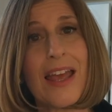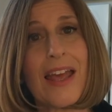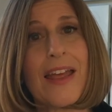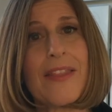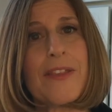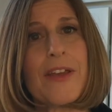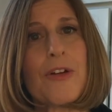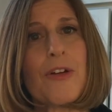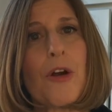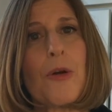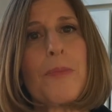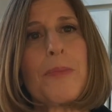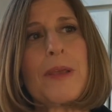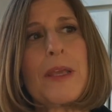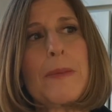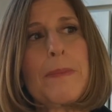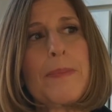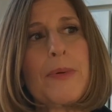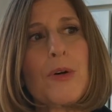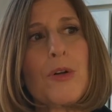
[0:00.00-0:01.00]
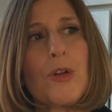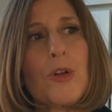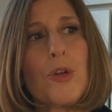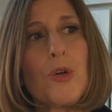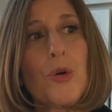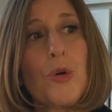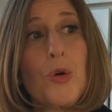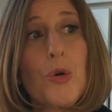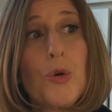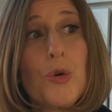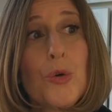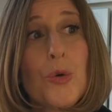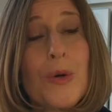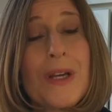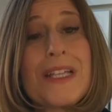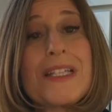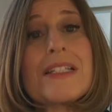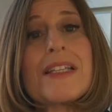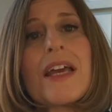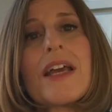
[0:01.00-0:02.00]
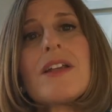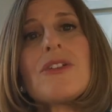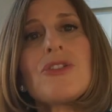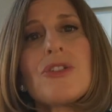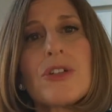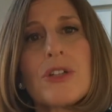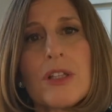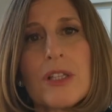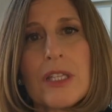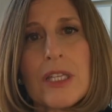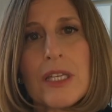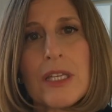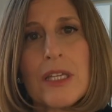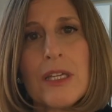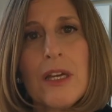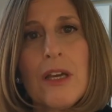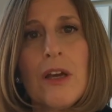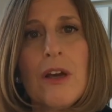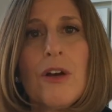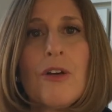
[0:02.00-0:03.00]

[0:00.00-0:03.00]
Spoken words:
and there are people who intentionally